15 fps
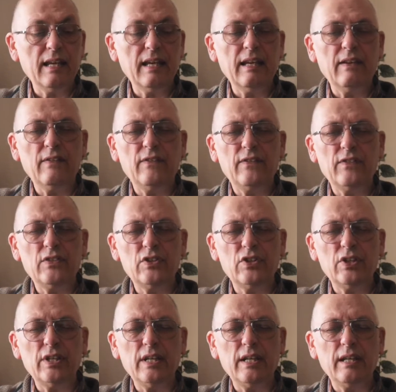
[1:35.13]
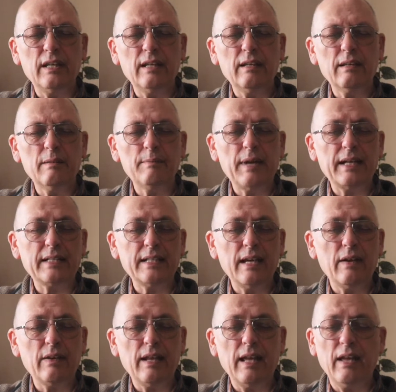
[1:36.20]
F, G, and back
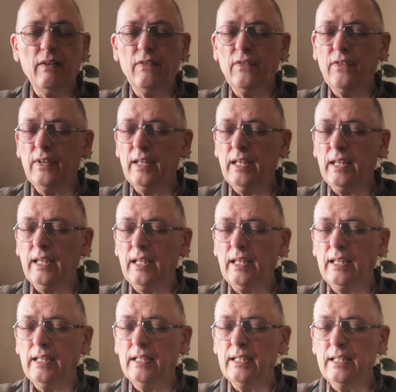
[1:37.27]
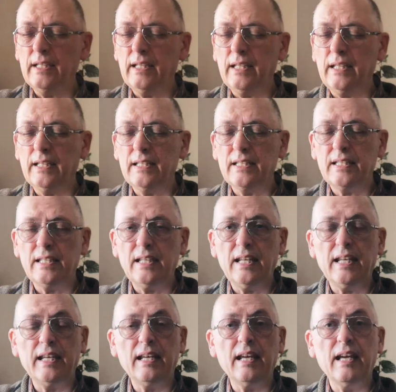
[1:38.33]
down F, E, D, C.
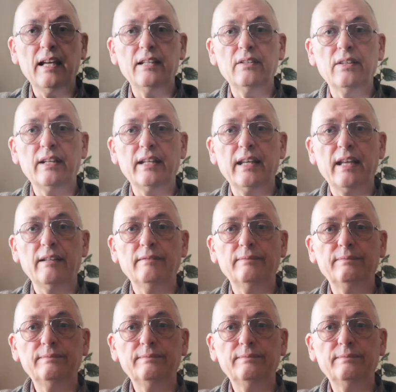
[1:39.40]
I do that again.